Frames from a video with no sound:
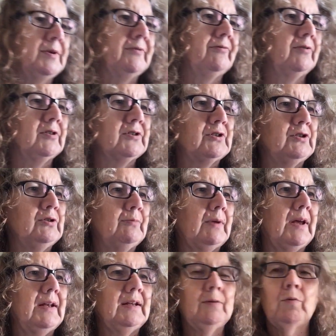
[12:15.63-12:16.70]
of Flosstube
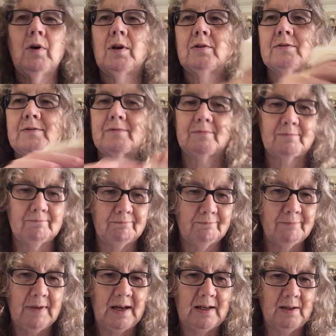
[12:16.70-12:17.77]
lately while I was
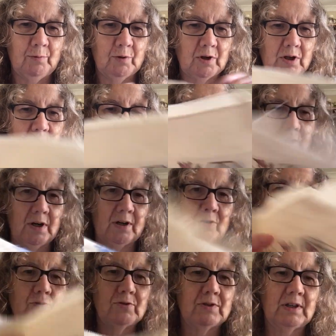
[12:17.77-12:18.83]
madly working on my
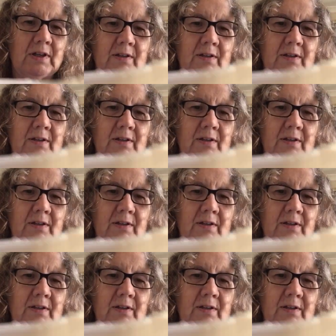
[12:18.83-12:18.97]
cruising.